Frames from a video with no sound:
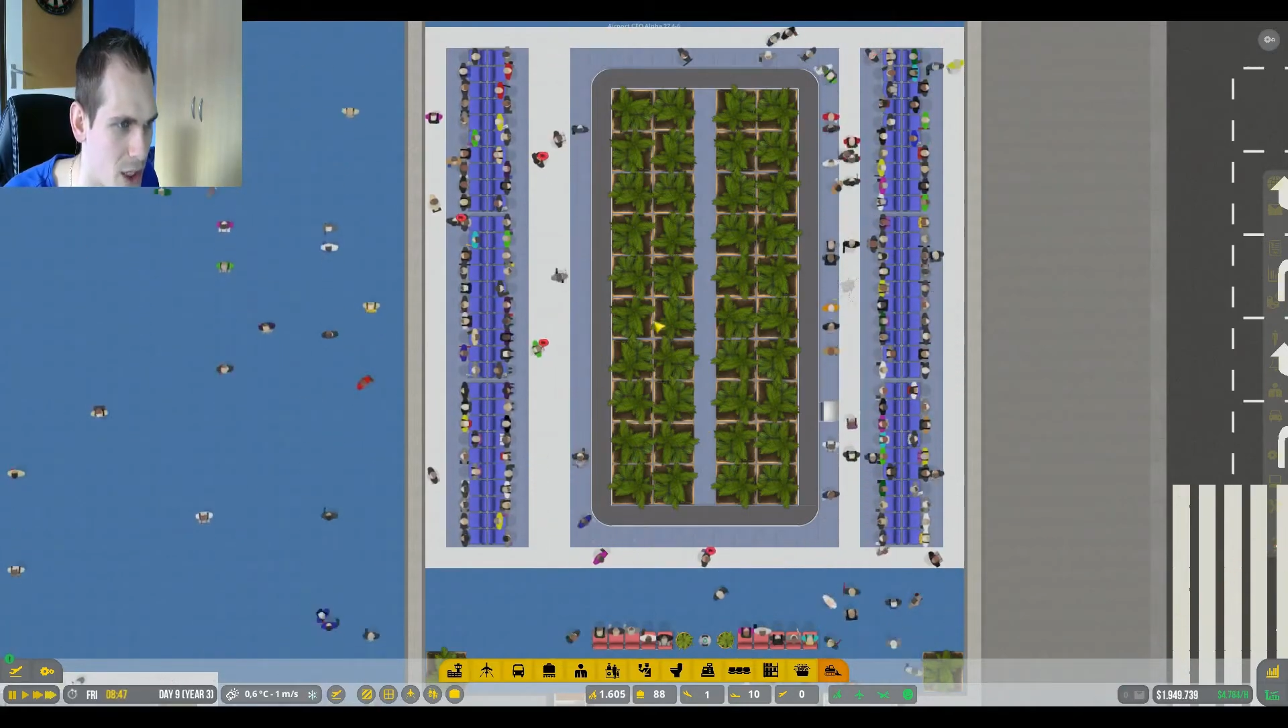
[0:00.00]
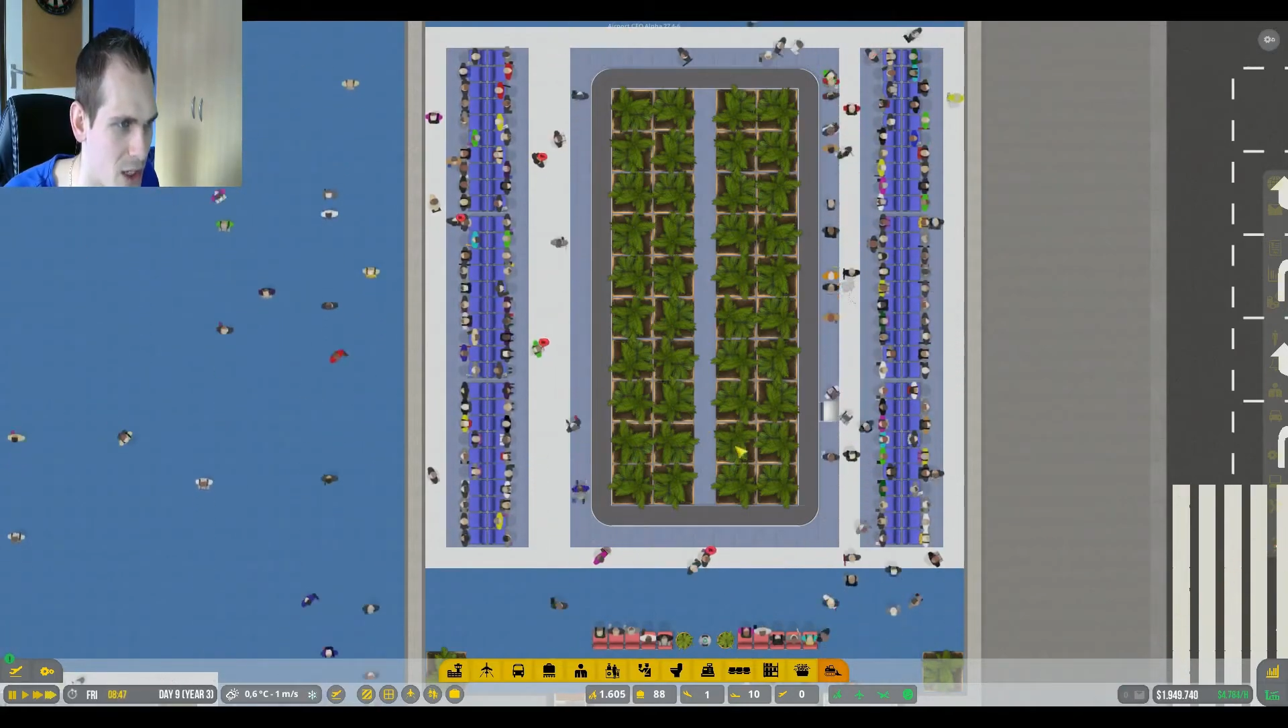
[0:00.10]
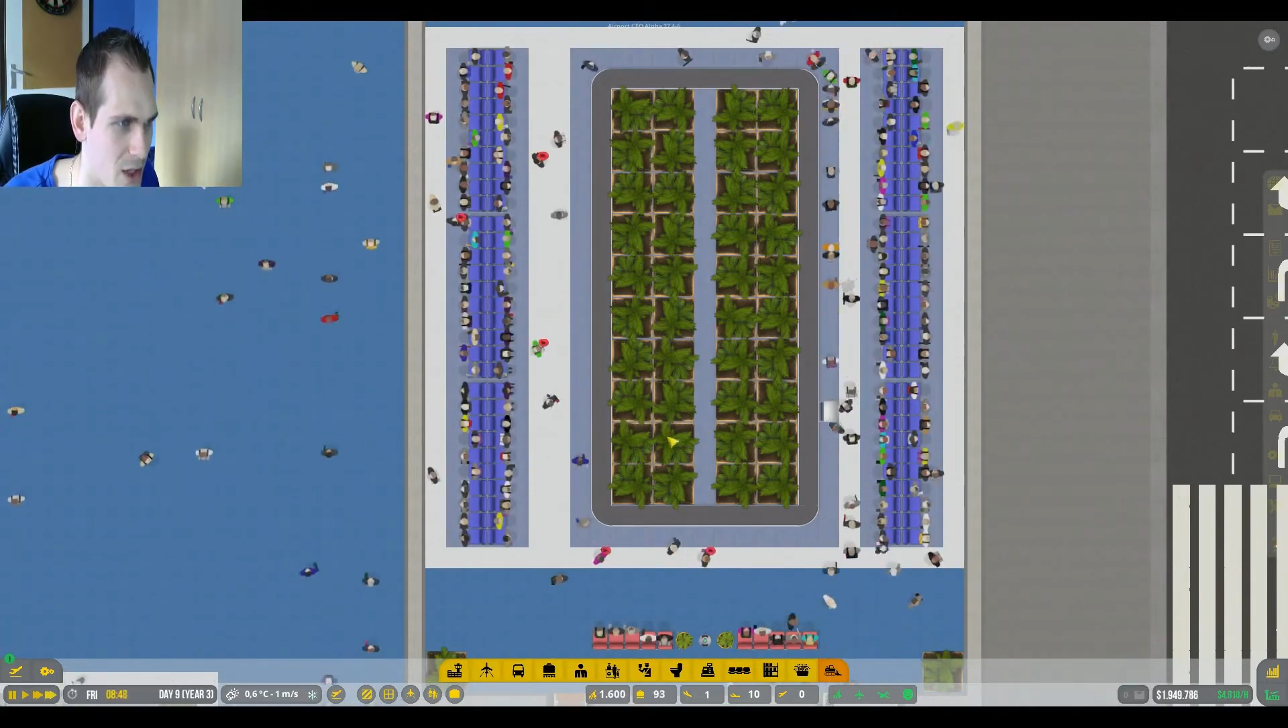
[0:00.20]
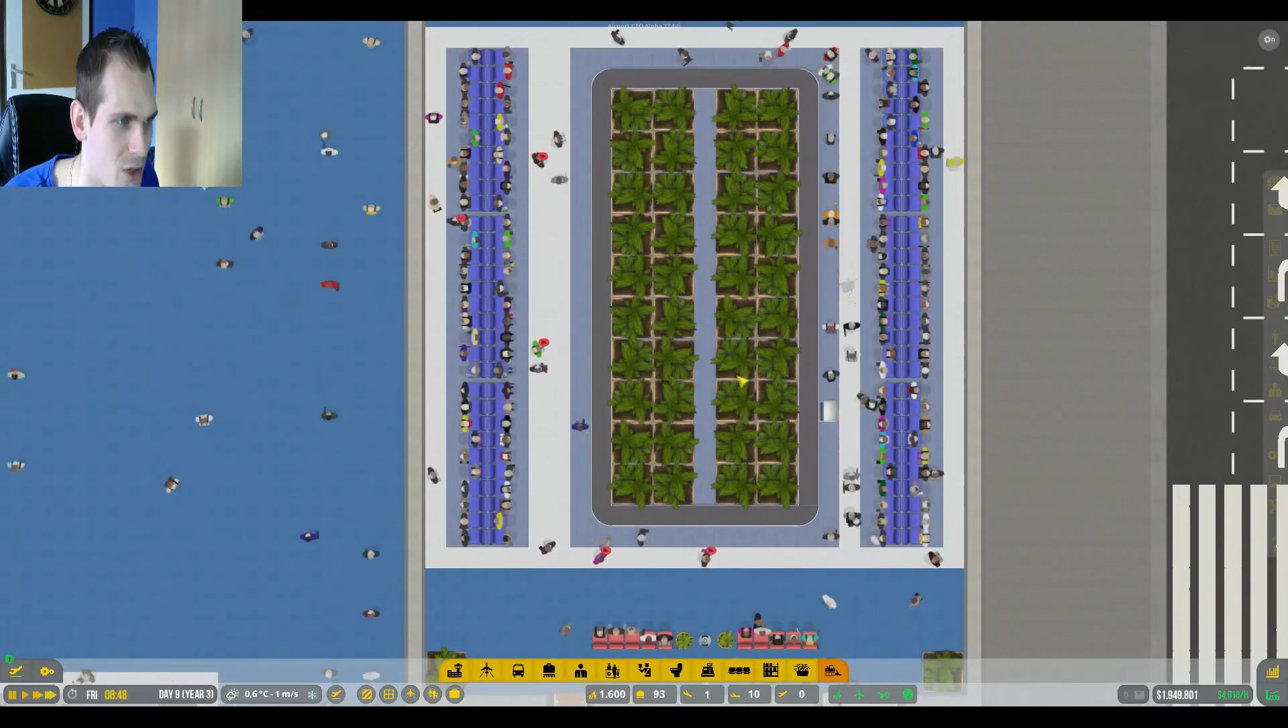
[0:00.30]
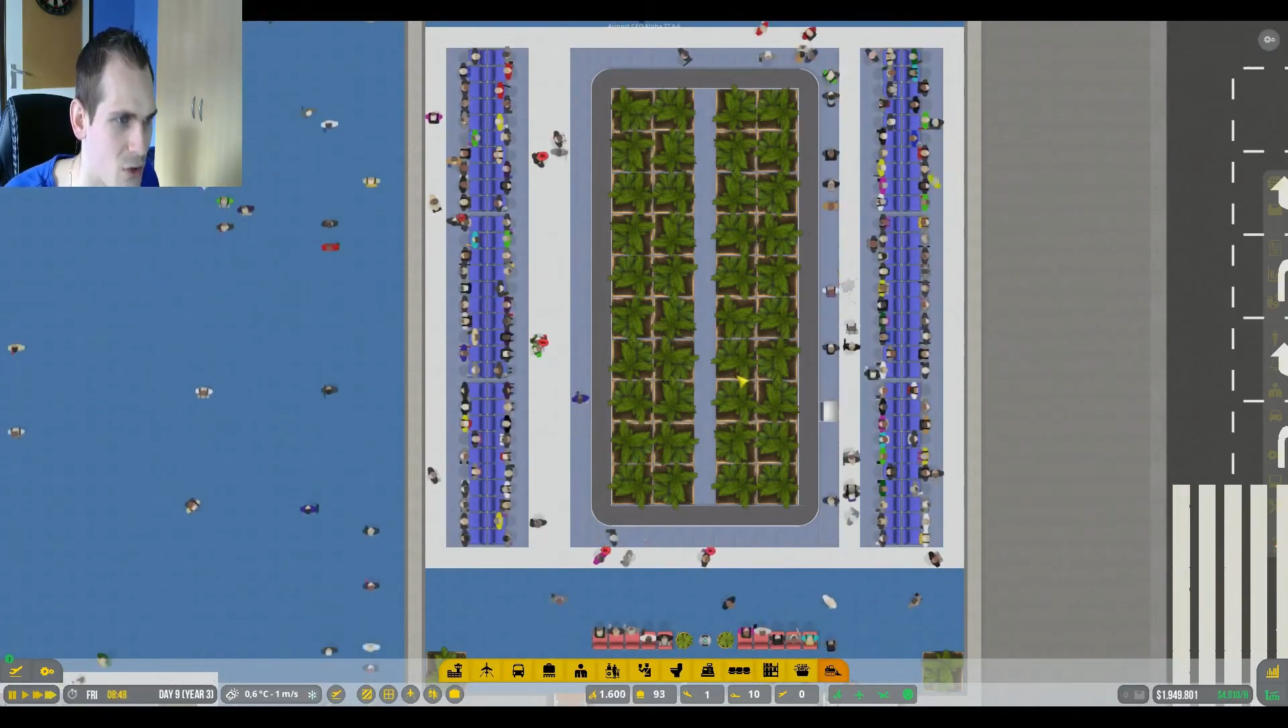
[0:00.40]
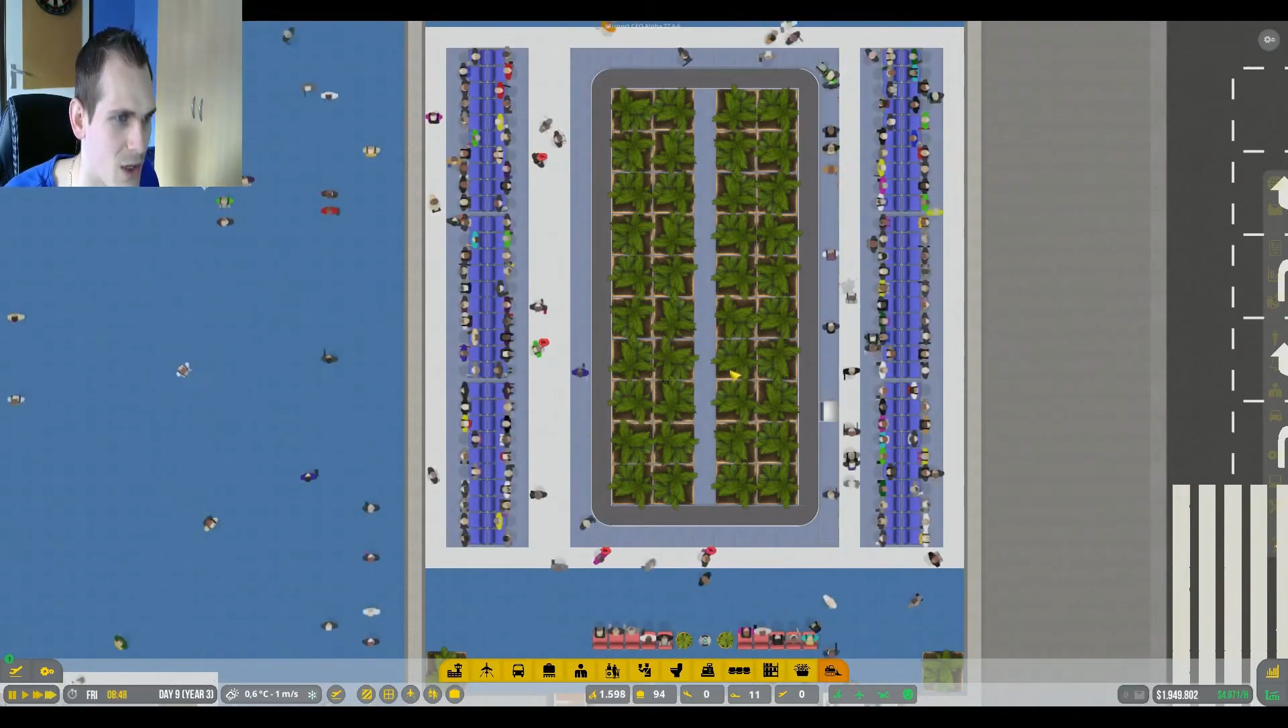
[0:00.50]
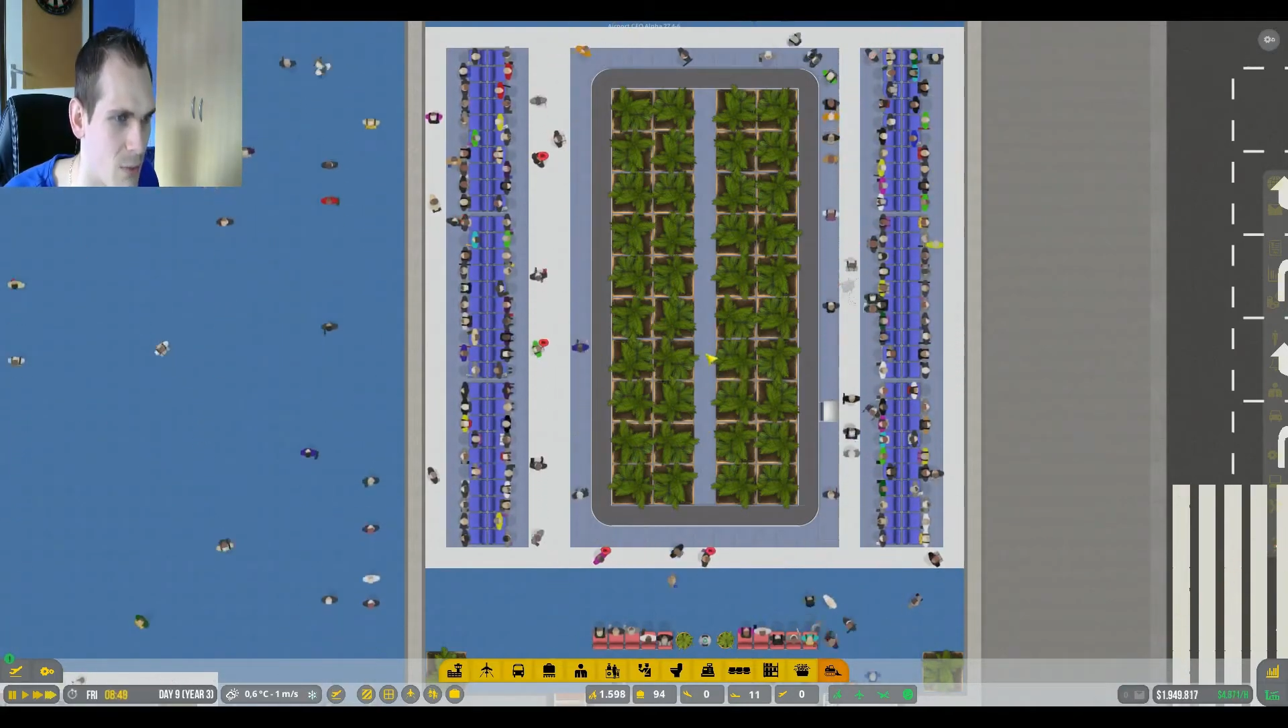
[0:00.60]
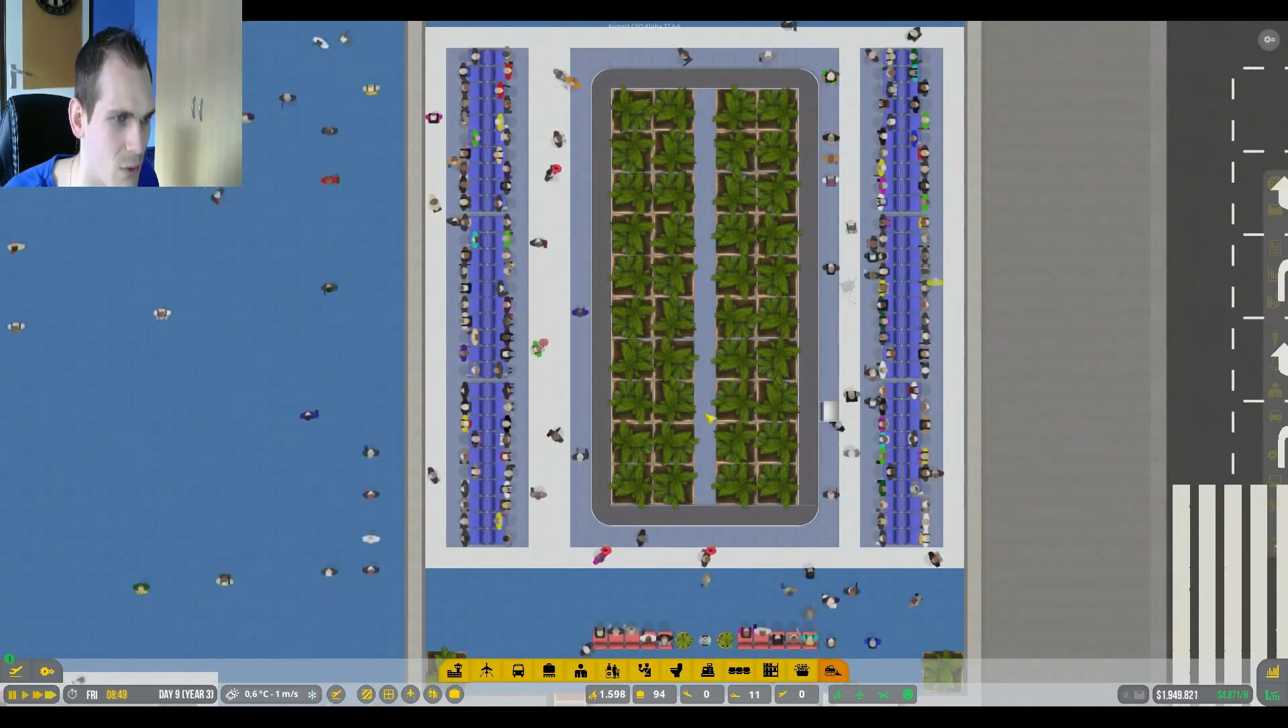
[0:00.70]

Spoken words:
and actually